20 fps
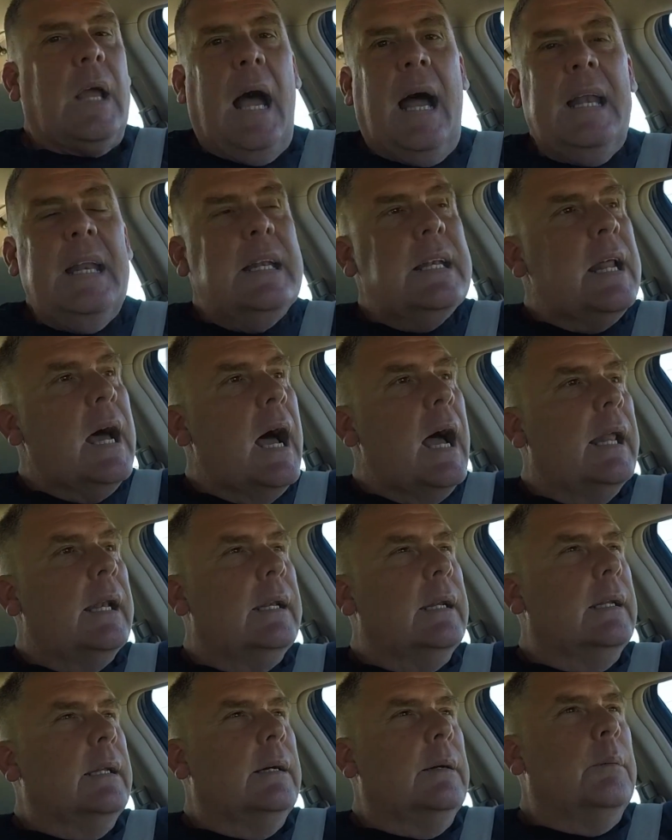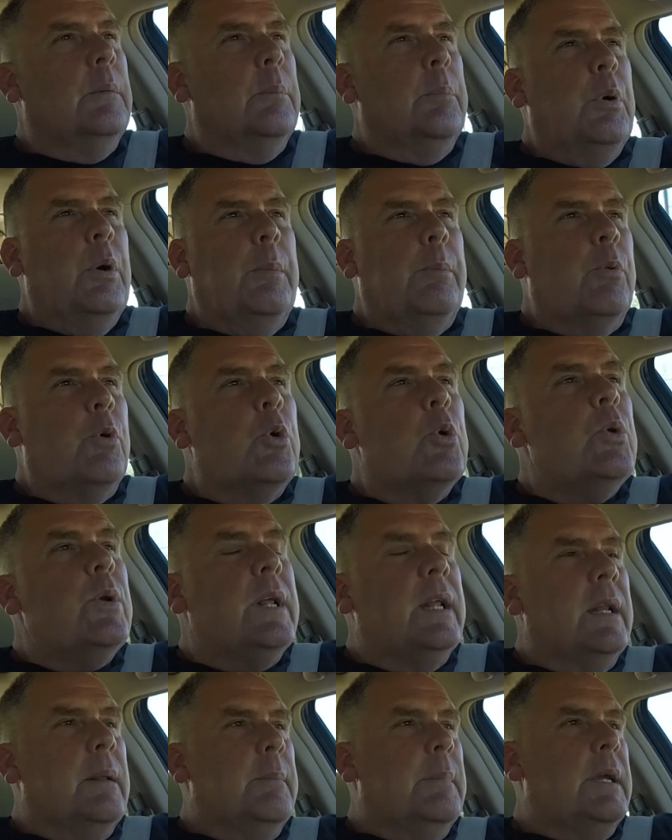I did not put brood
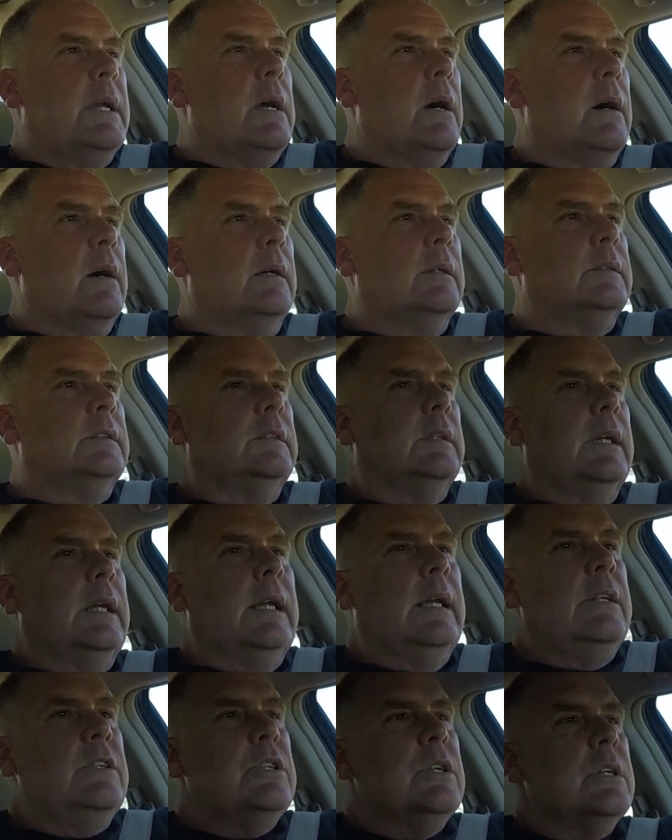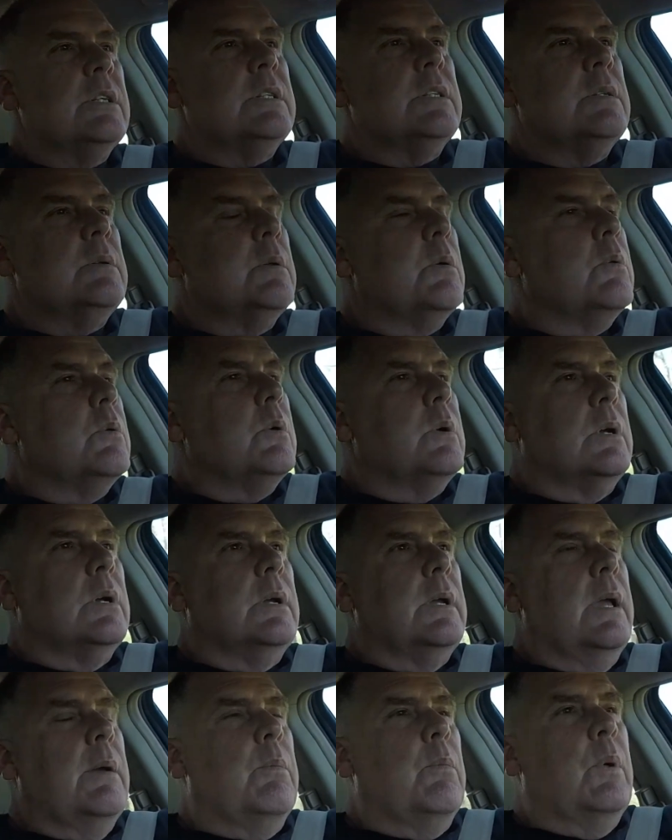in it because
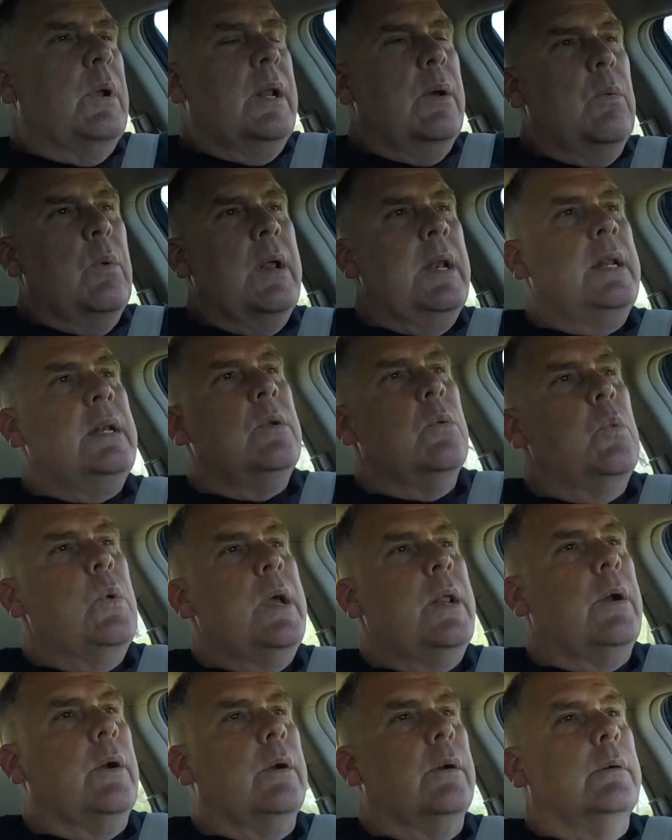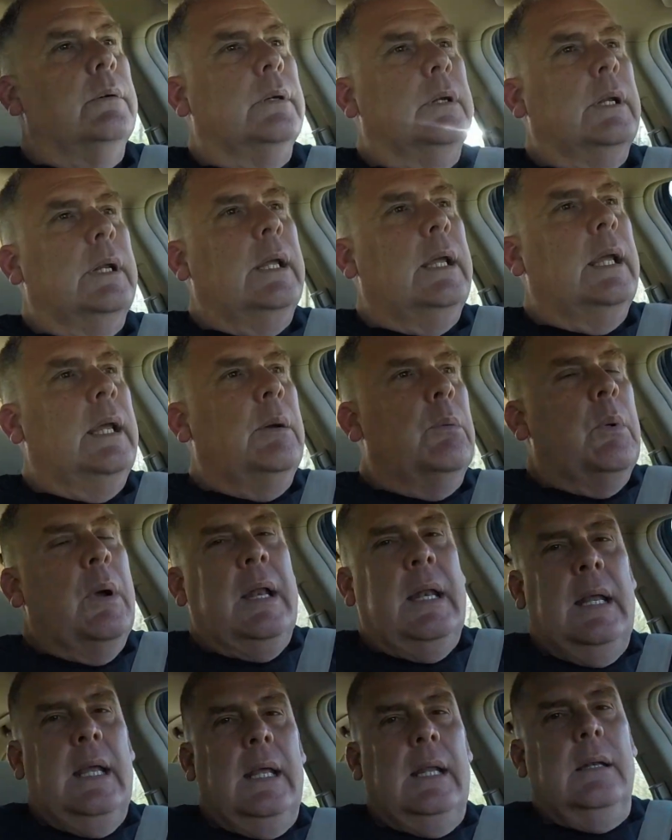when it went in the winter, it
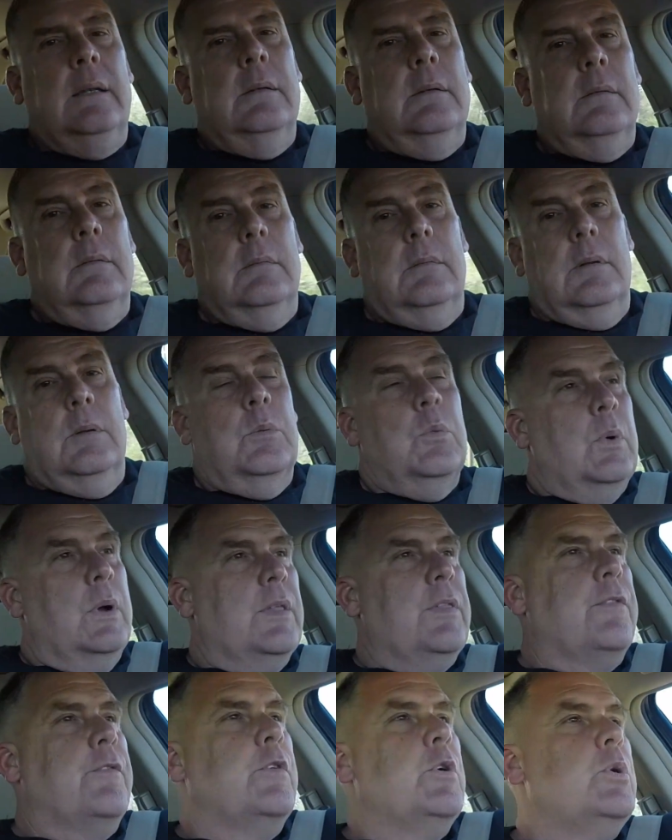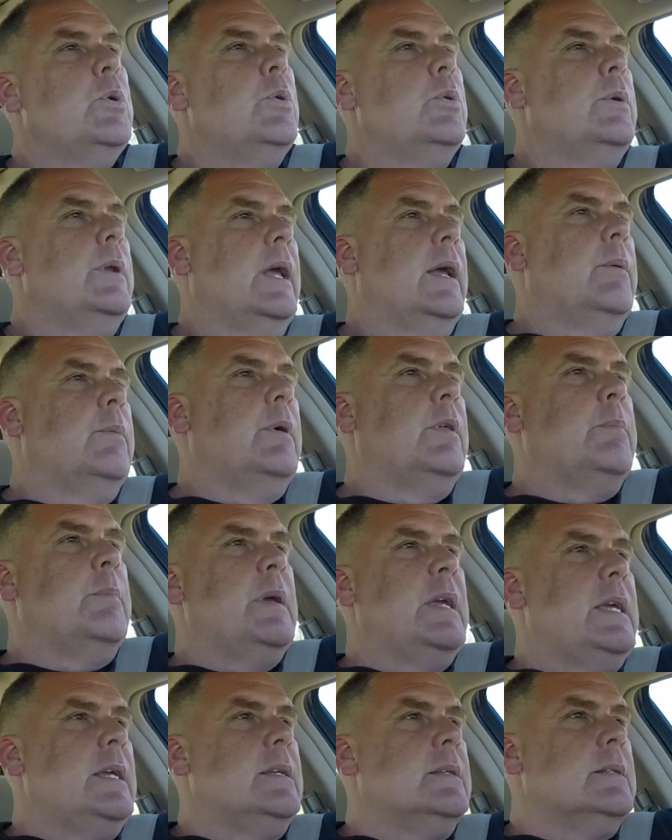went in with food and with
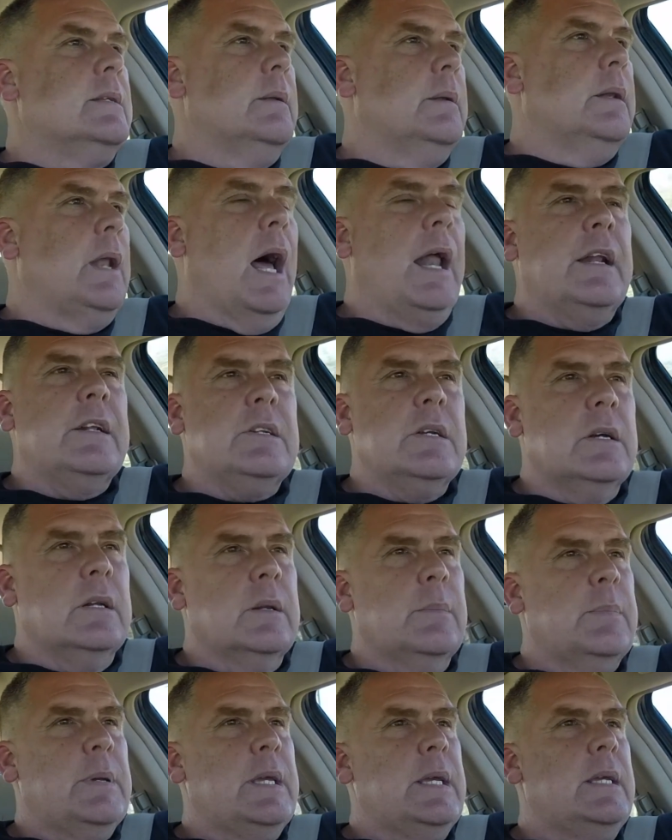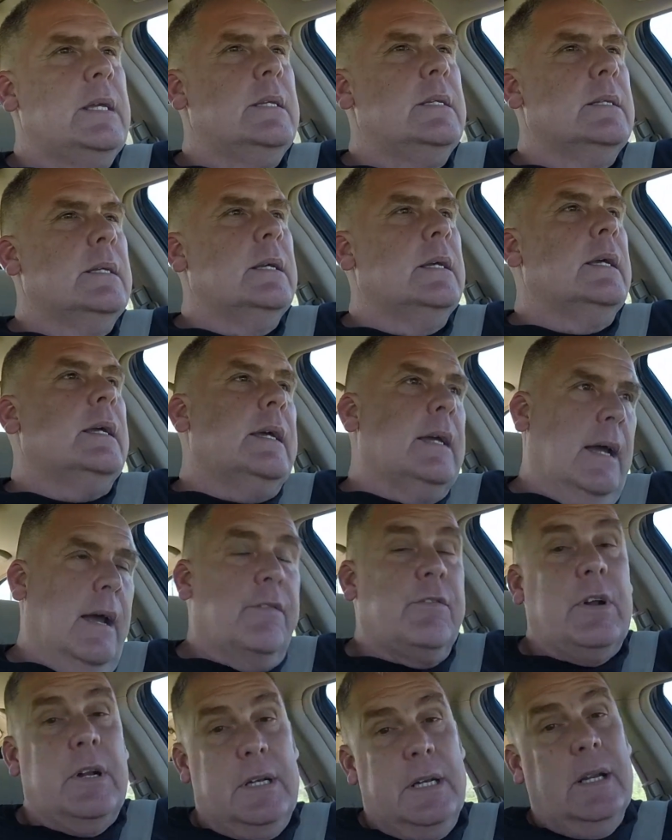bees. Not a ton of bees.
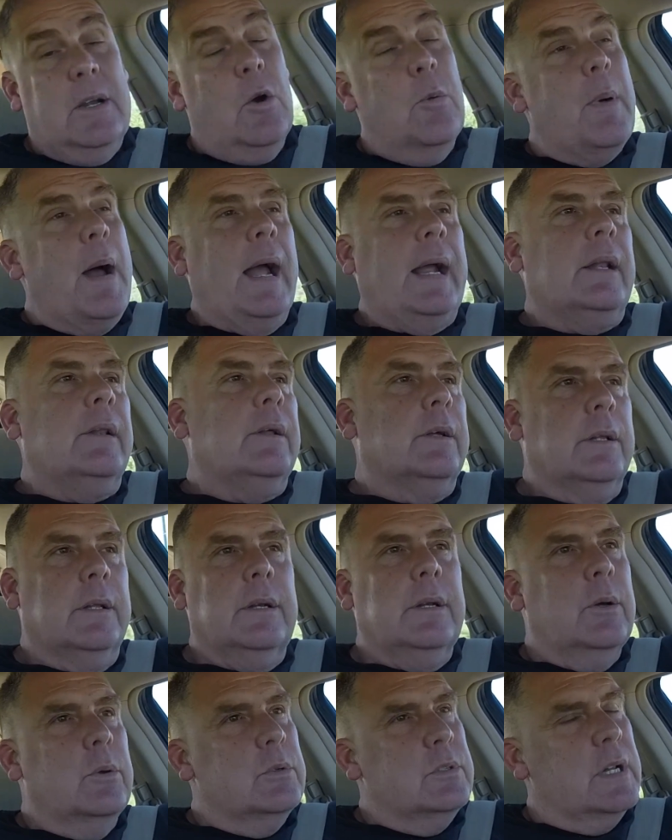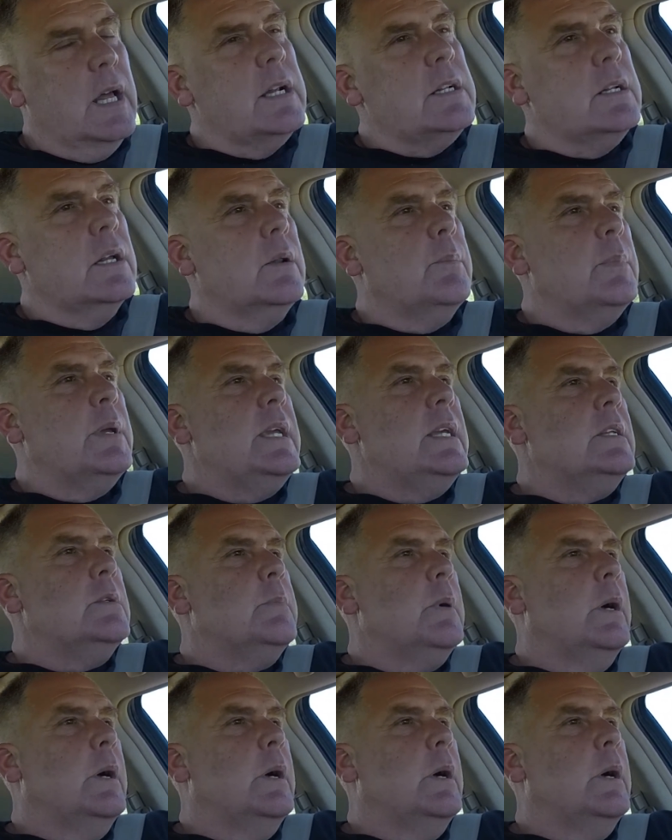After I did go back and look at the notes, not a ton of bees,